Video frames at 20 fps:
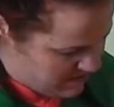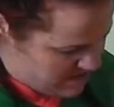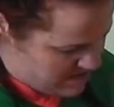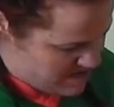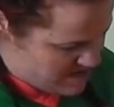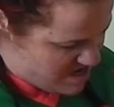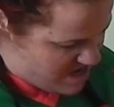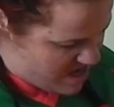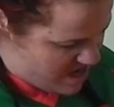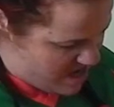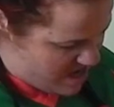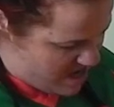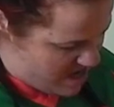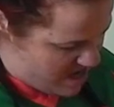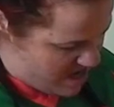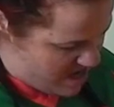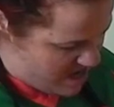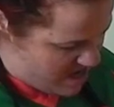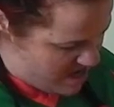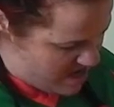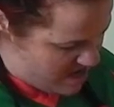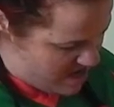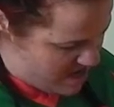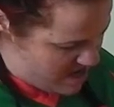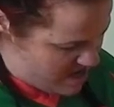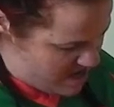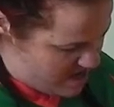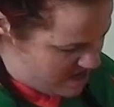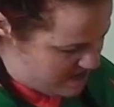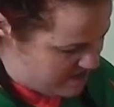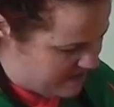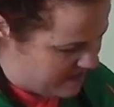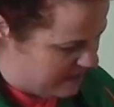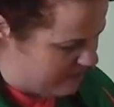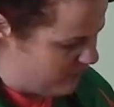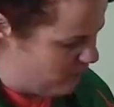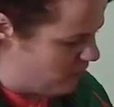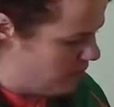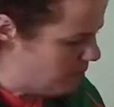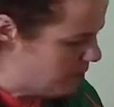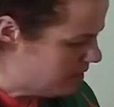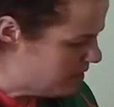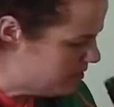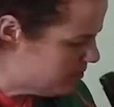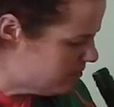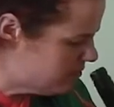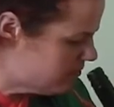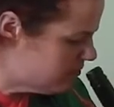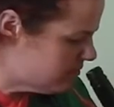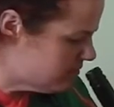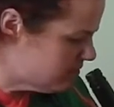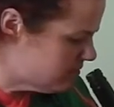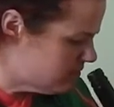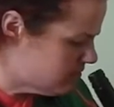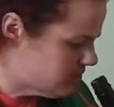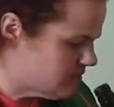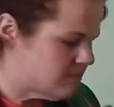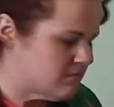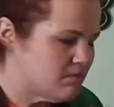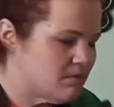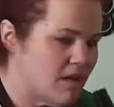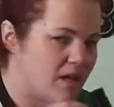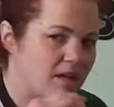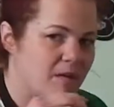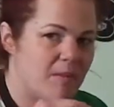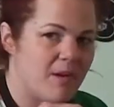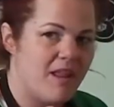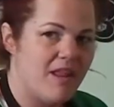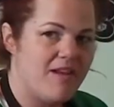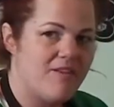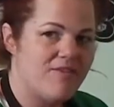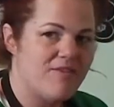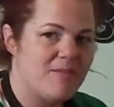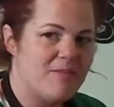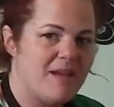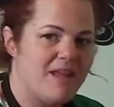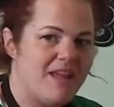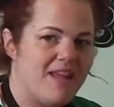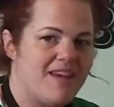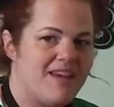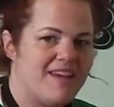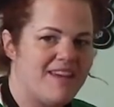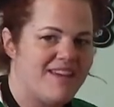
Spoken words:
Yeah, it's half a cup. And a bit left for me later.